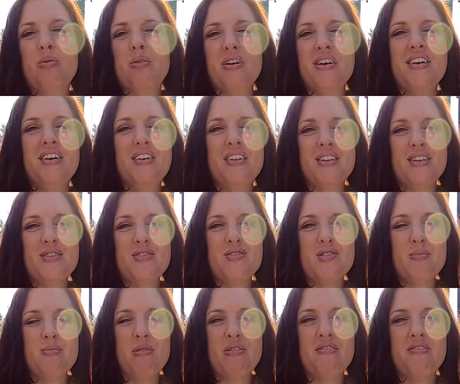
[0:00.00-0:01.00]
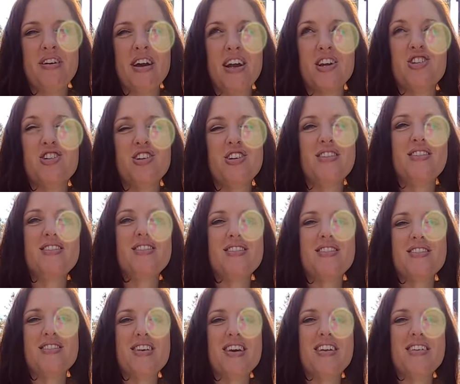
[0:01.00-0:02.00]
pretty close to perfection.
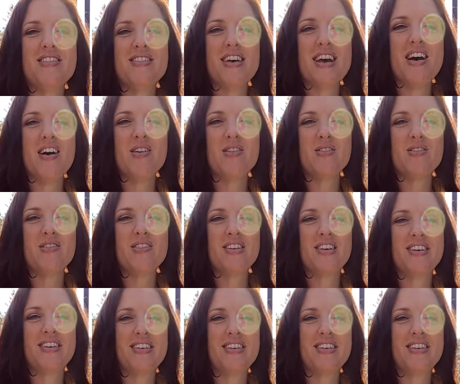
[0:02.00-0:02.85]
The sun is out.